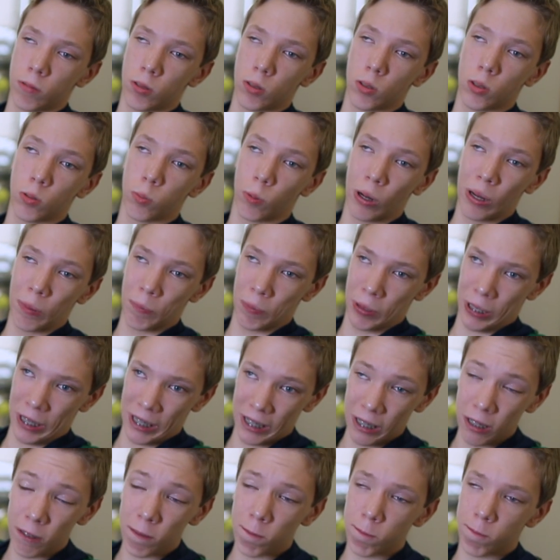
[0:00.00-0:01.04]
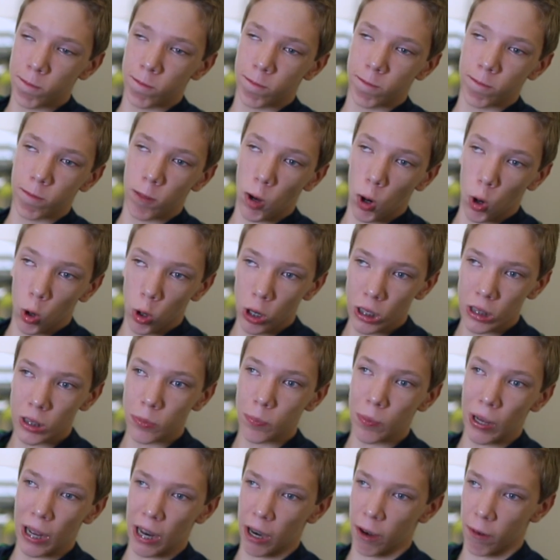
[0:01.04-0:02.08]
swimming,
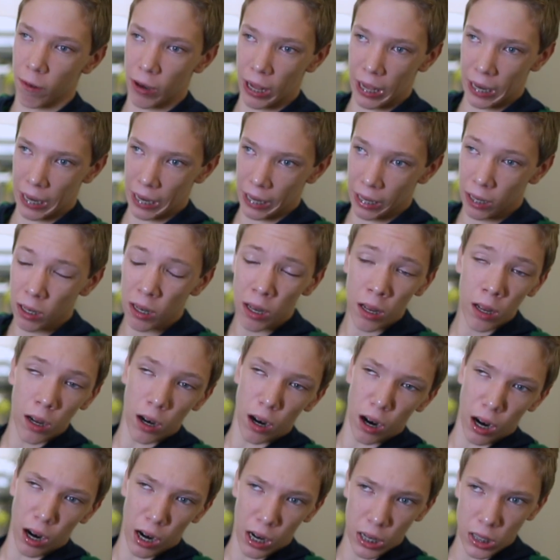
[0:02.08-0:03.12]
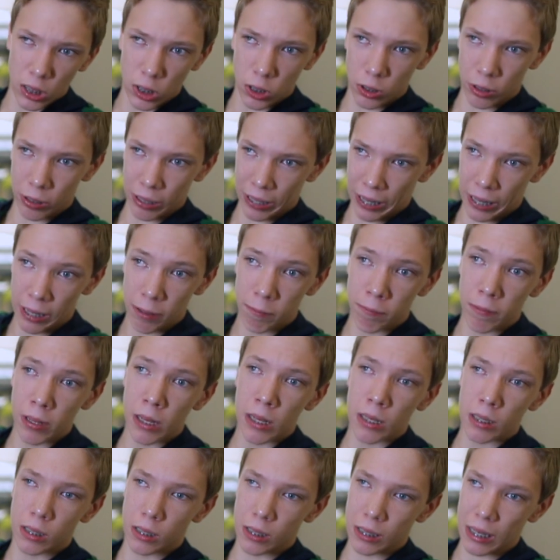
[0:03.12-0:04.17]
horseback riding, archery,
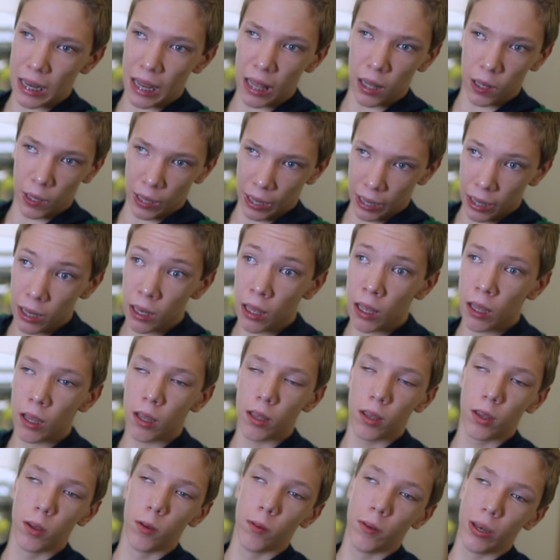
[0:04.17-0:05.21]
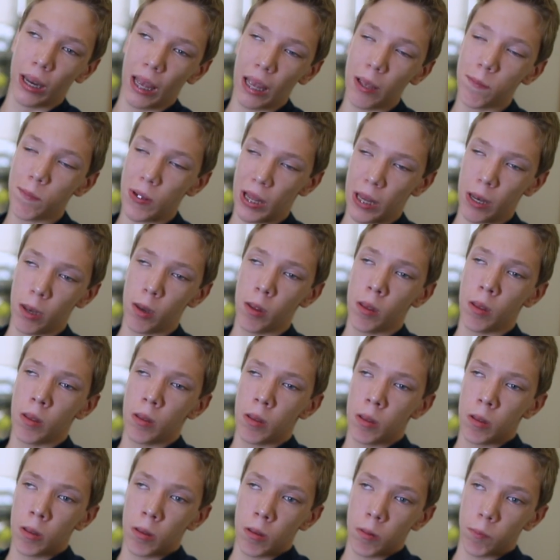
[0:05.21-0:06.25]
sailing, you name
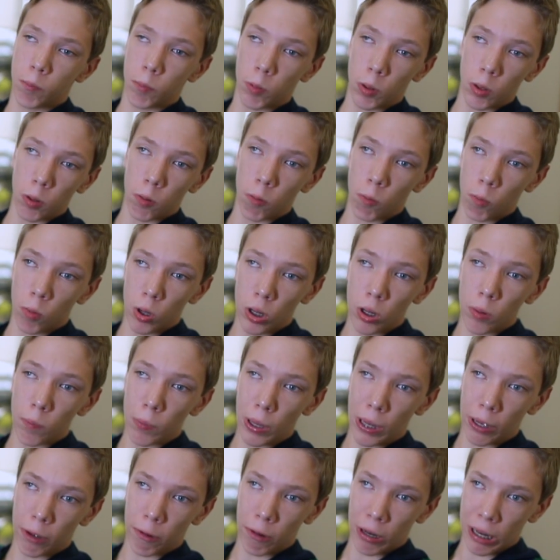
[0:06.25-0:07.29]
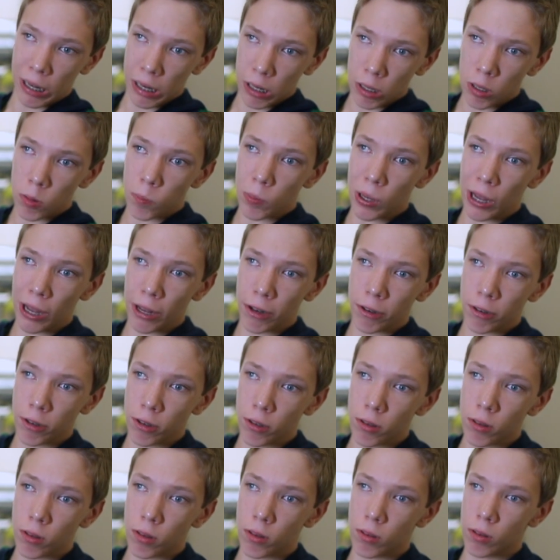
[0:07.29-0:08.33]
it. But one of my greatest
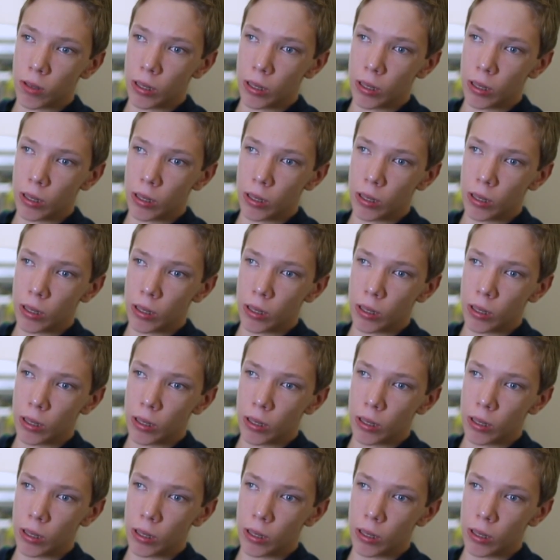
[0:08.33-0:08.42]
passions